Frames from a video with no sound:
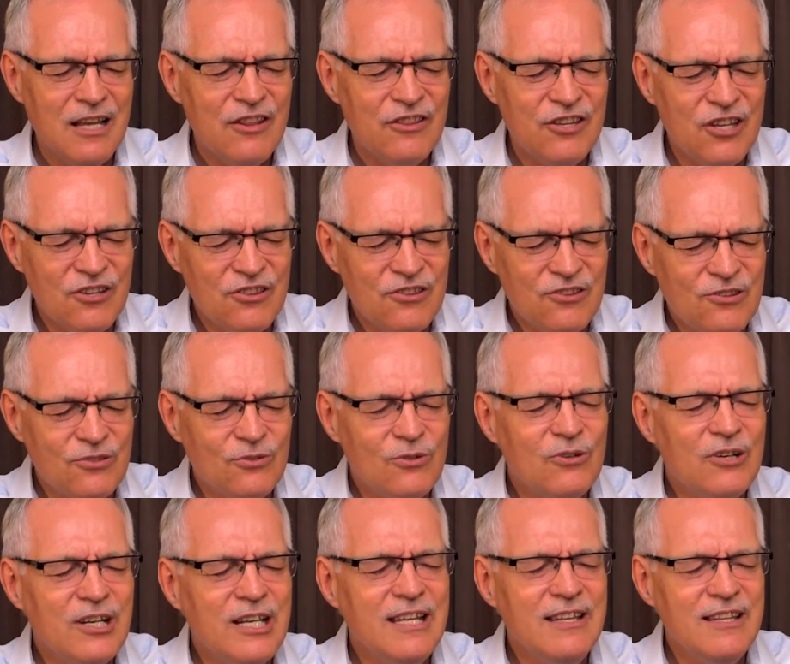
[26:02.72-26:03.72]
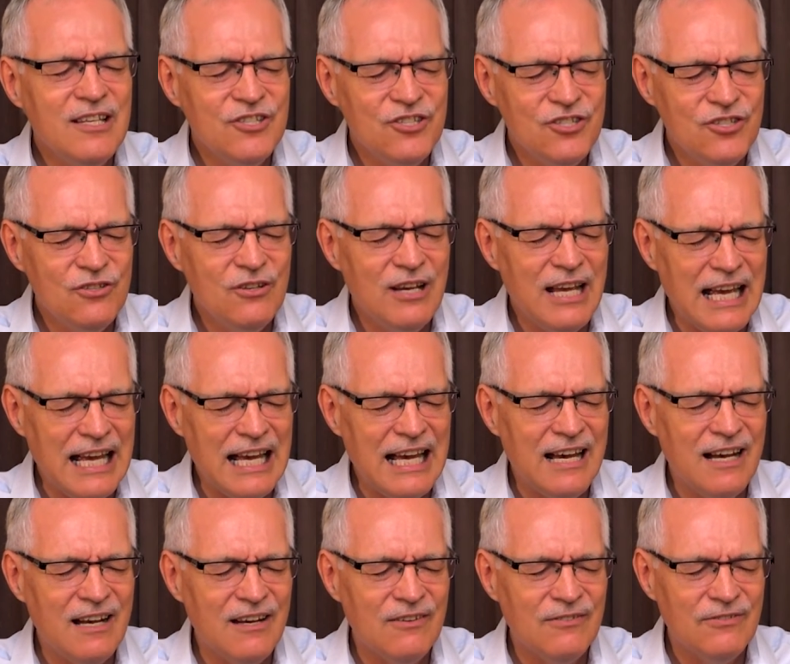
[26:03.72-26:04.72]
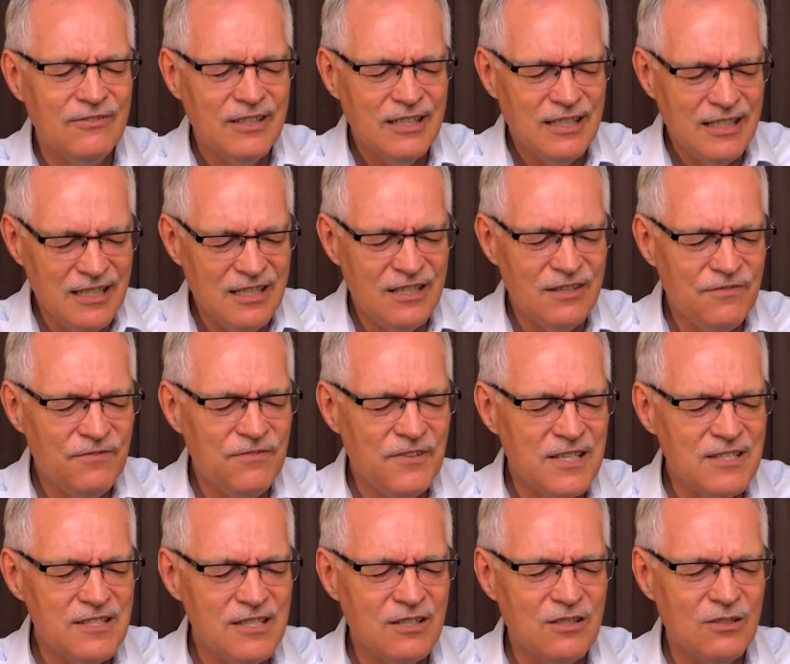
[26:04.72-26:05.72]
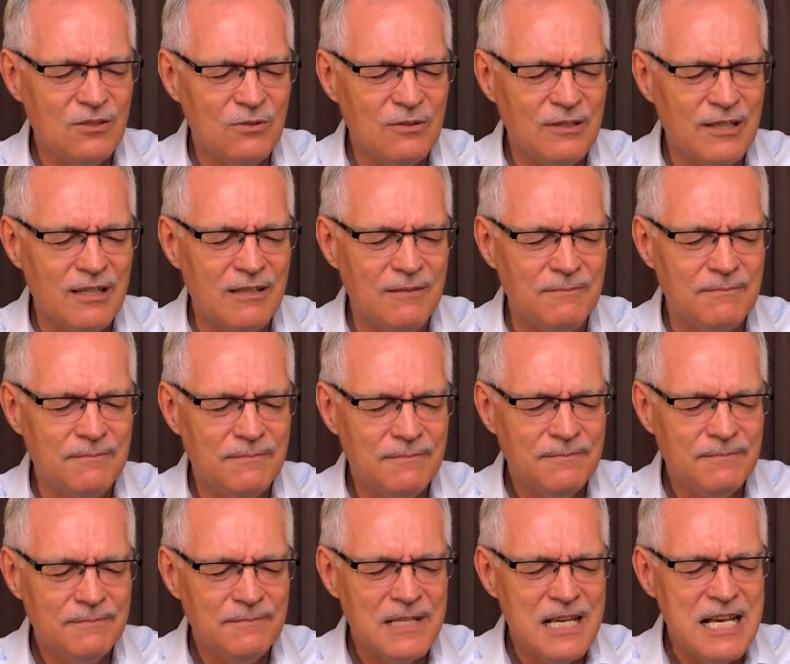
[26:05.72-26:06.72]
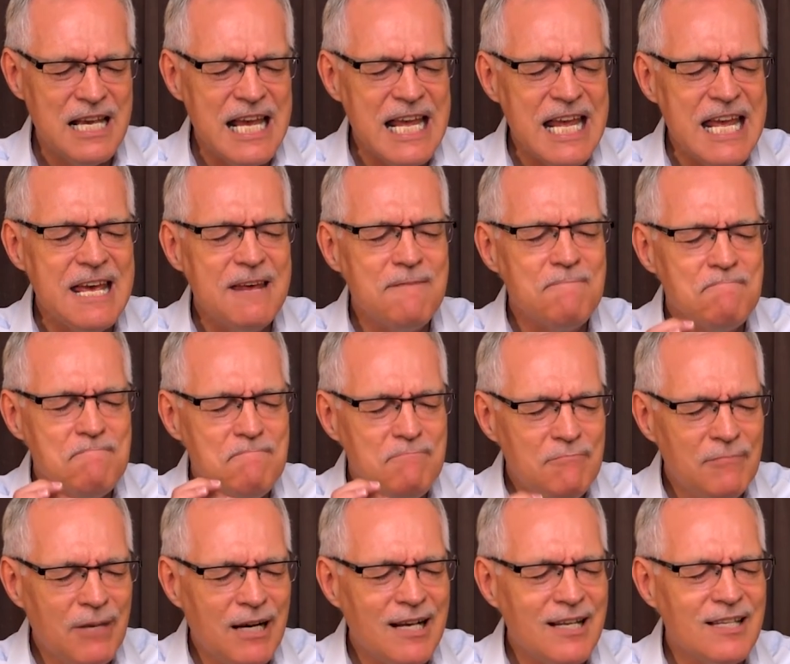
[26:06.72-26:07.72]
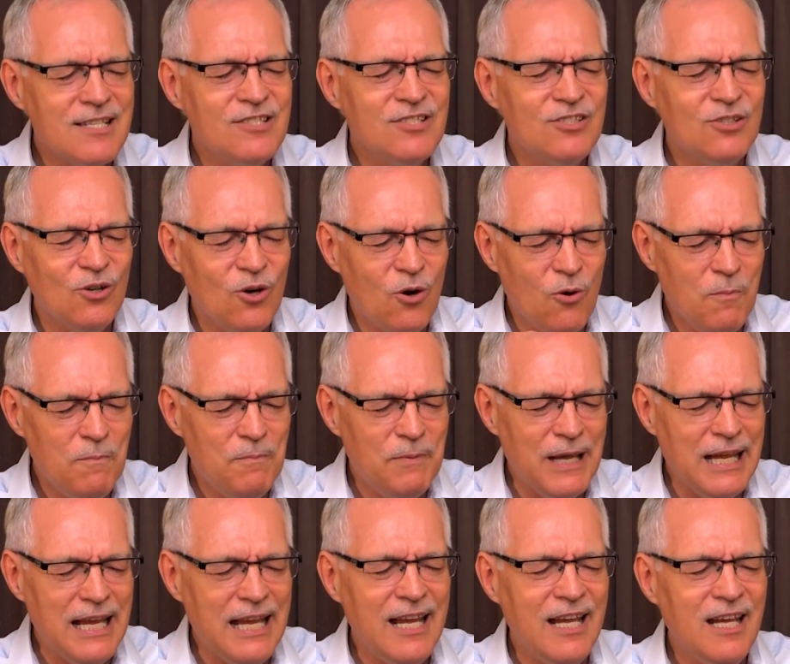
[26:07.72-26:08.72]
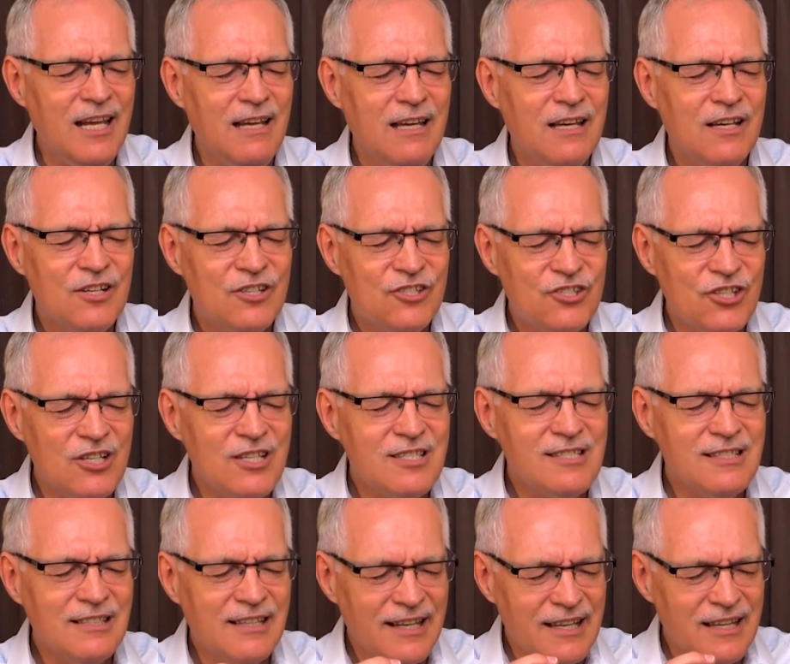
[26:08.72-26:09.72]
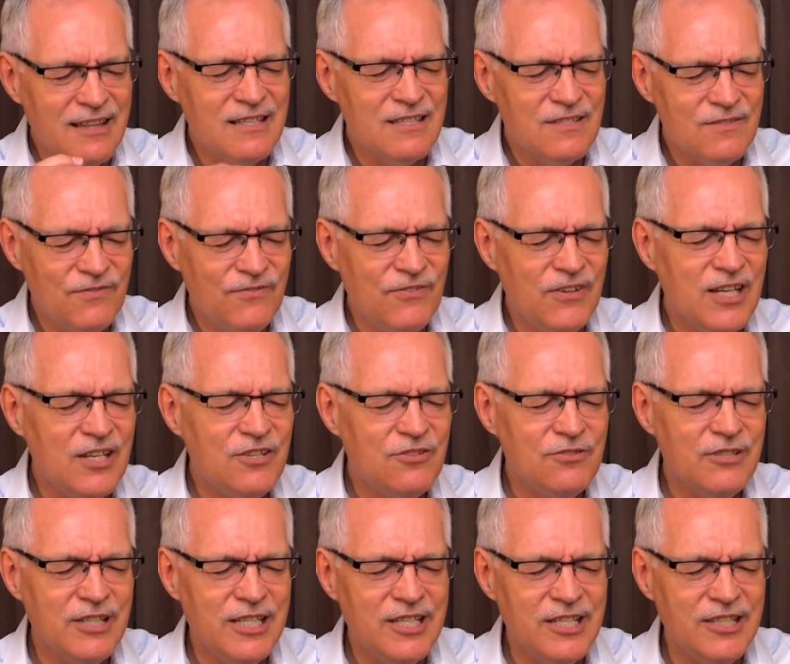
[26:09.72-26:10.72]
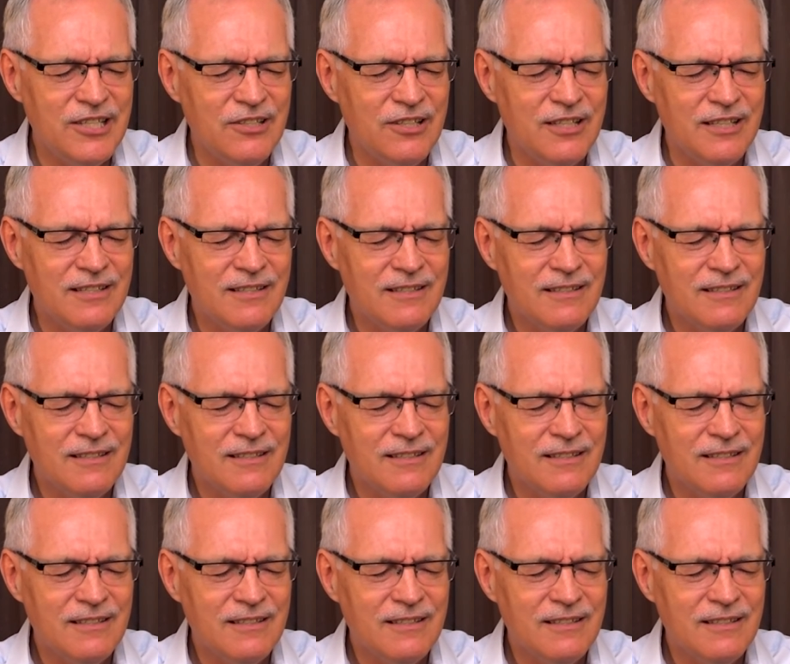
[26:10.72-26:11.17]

The authority that you have in the physical realm, it must obey just like this fig tree did.